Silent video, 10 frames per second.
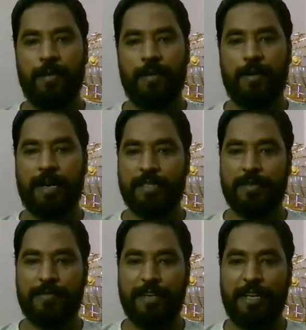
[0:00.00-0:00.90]
All right.
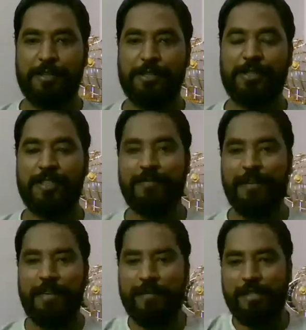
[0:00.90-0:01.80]
So very
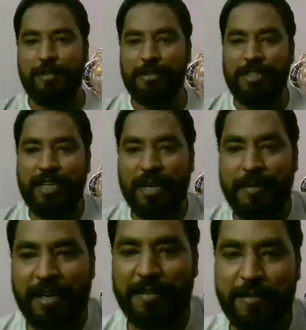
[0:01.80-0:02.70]
first question
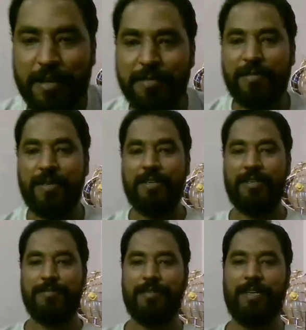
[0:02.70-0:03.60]
coming in from
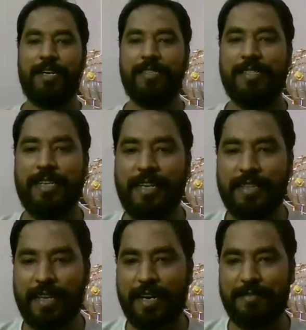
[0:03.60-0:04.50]
Abdullah stating
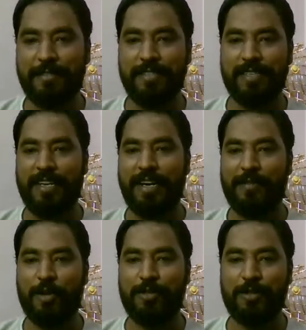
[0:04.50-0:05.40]
that firstly, I
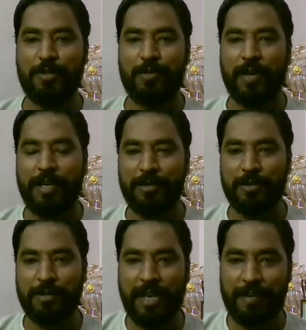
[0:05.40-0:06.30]
want to know why you
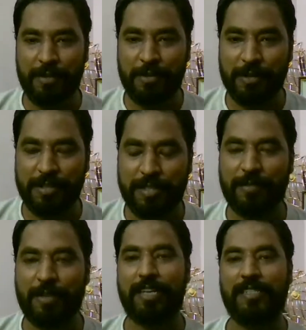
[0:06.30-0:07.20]
don't have tutorials
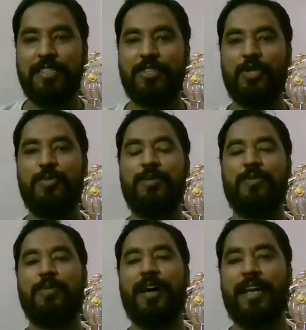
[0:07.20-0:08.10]
for ISTQB
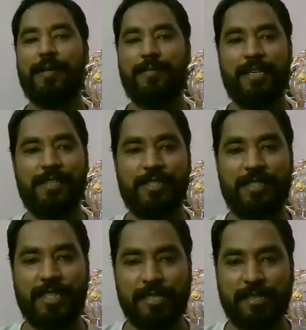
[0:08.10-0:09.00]
mobile application
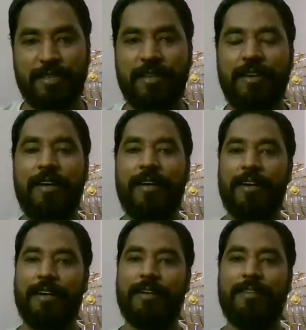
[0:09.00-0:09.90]
tester.
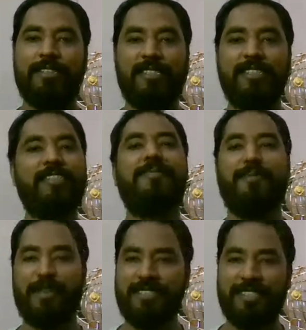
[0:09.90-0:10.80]
It's just the
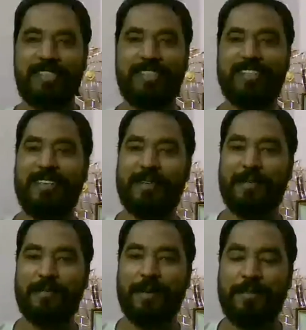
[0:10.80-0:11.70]
process,
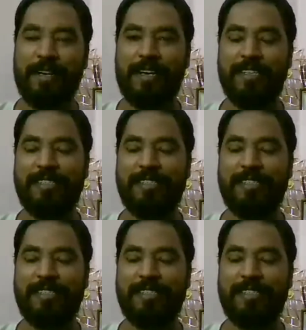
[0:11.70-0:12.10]
Abdullah.